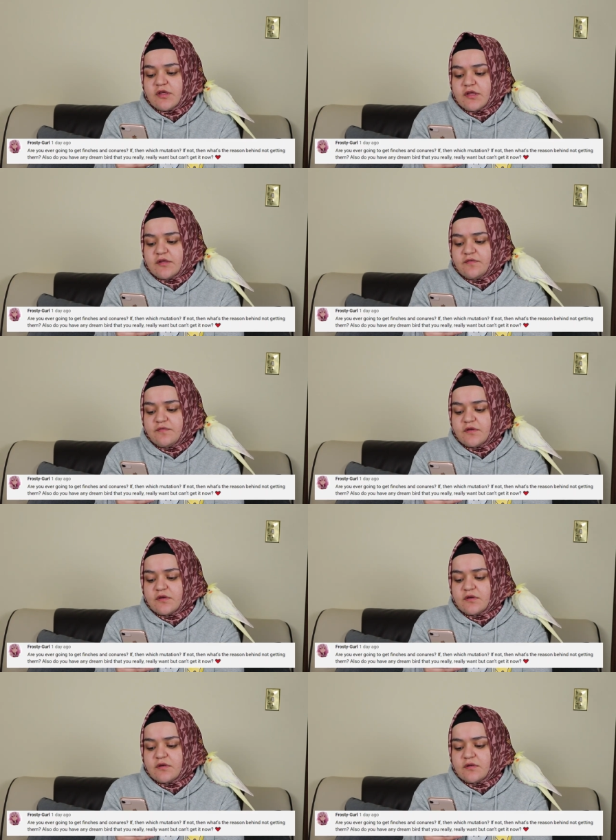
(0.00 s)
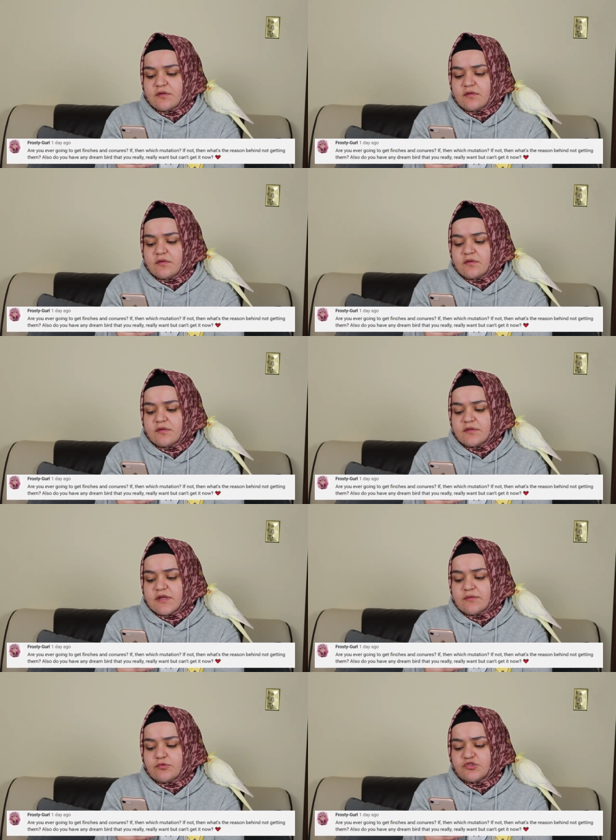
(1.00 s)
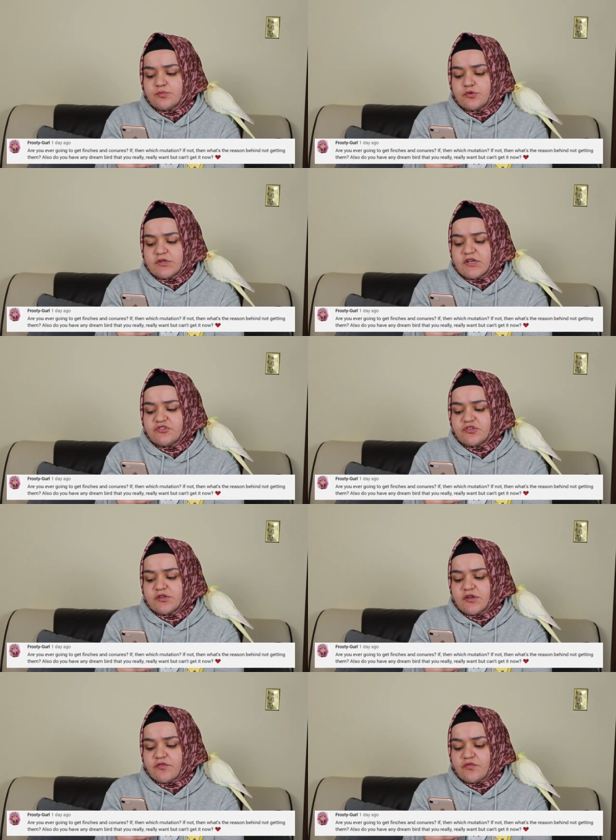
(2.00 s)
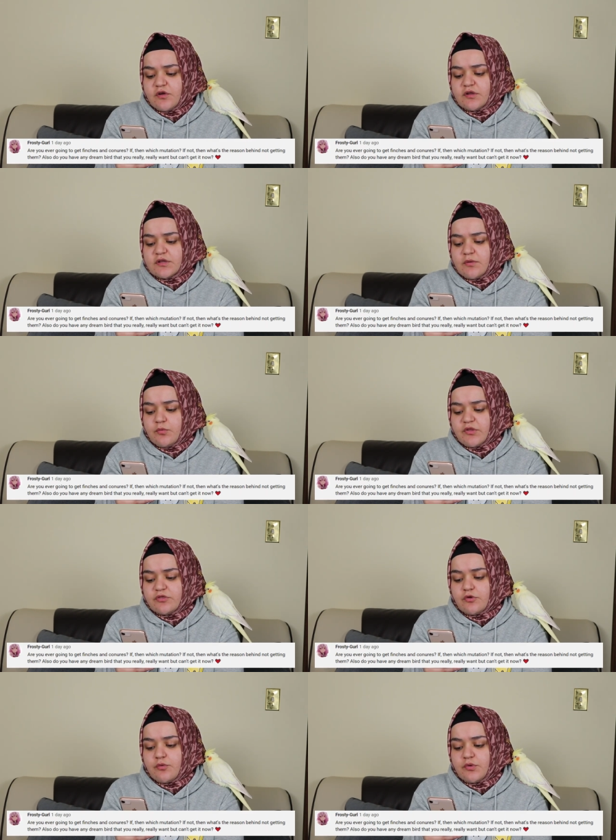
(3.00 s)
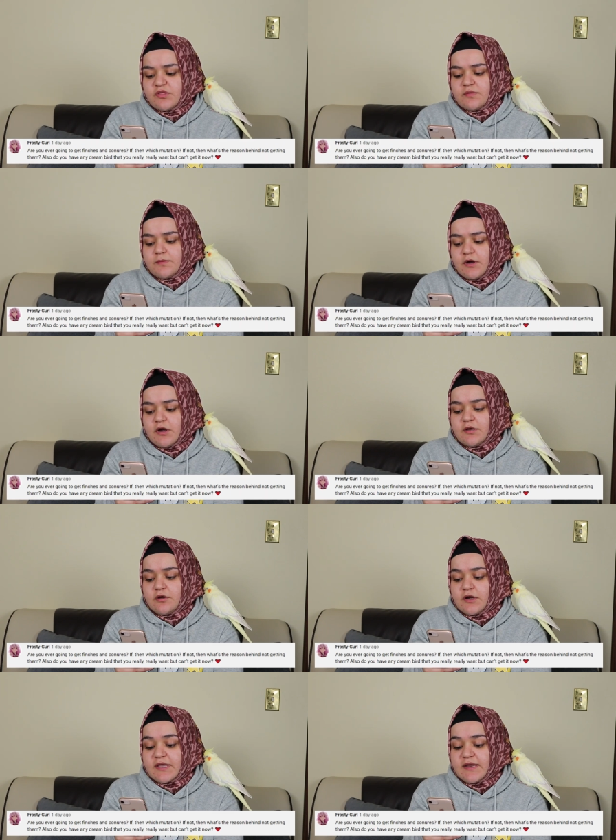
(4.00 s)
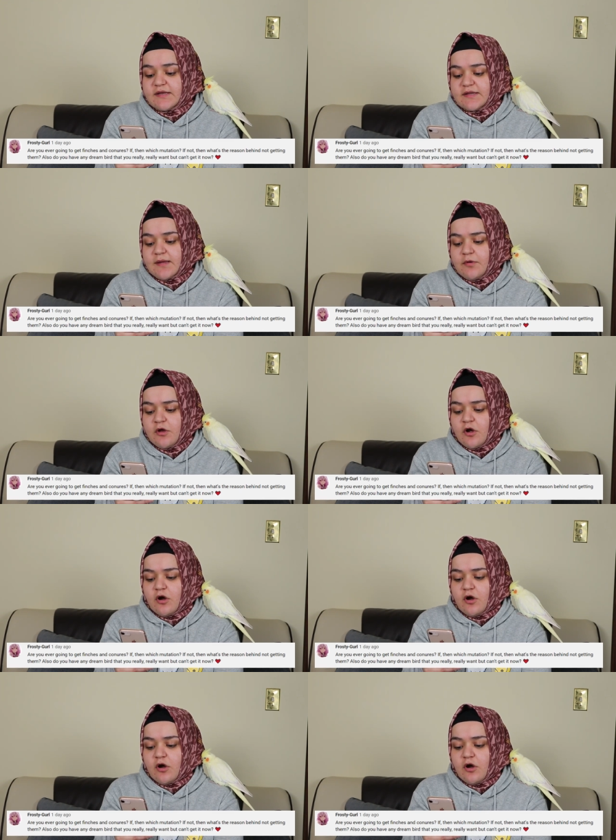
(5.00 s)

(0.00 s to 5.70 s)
if, then which mutation? If not, then what's your reason behind not getting them?